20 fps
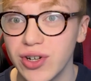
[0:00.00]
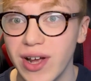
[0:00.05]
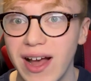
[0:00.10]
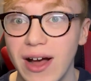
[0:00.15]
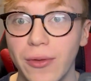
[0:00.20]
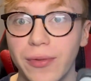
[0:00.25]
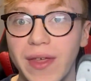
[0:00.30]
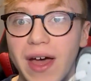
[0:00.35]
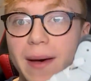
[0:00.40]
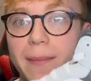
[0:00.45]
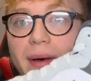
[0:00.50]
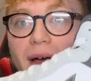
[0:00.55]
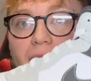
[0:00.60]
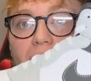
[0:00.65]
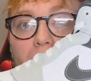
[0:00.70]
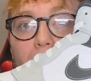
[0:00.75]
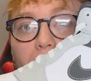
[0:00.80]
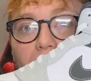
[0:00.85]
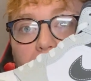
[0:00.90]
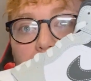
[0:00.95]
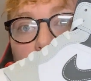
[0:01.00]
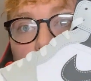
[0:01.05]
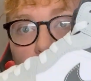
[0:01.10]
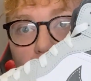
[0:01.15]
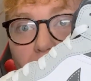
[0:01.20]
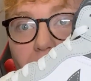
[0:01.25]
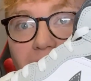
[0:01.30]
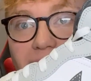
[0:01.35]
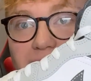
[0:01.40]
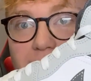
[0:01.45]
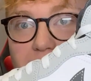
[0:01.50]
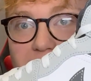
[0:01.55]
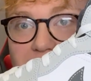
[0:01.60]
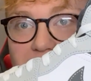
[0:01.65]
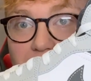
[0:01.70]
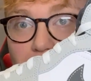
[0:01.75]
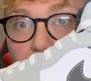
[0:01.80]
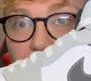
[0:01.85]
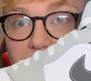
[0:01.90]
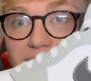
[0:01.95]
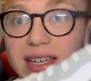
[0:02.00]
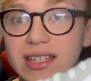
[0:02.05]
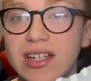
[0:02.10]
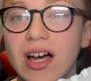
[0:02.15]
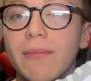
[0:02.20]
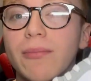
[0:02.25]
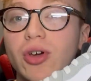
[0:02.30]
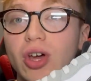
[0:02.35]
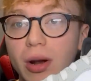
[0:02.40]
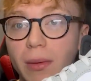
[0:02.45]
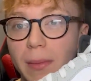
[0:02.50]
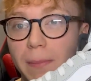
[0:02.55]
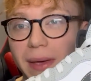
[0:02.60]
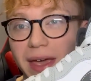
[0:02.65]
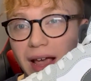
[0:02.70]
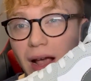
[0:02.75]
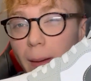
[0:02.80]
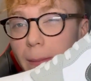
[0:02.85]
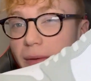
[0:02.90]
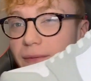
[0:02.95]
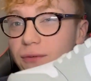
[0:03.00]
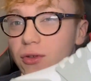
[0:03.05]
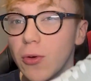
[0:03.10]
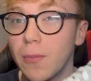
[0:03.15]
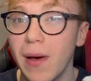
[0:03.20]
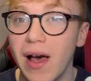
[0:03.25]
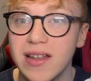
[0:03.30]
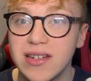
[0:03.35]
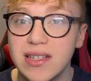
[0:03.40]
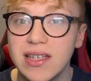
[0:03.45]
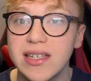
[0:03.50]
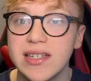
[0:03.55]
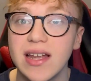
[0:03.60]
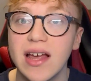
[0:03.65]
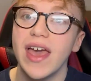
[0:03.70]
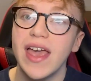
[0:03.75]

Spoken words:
have held them. But I'm not going to make the mistake with these. I'm going to be picking up a few pairs of these.